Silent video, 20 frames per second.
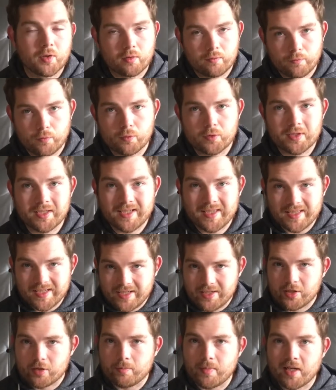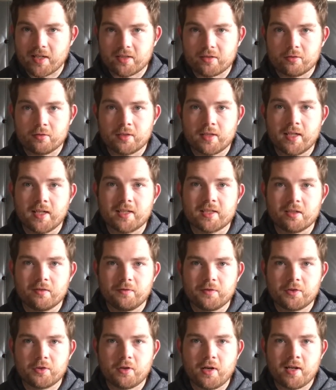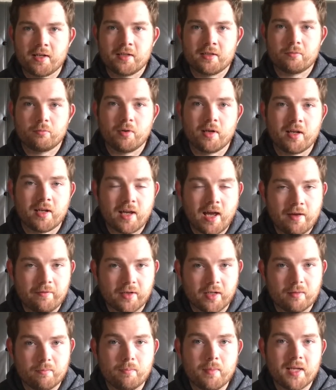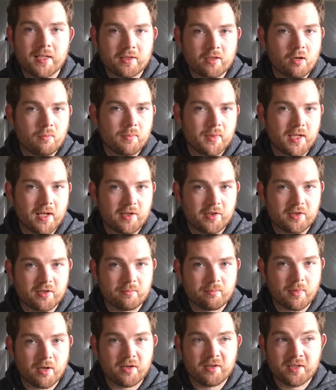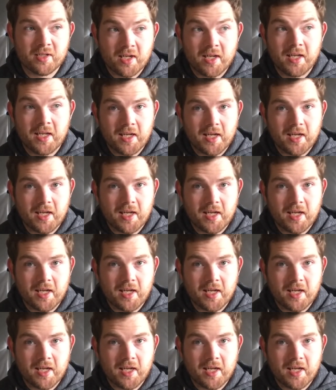but unfortunately the Ninja Megazord kicks off a trend where having a mid-combination mode,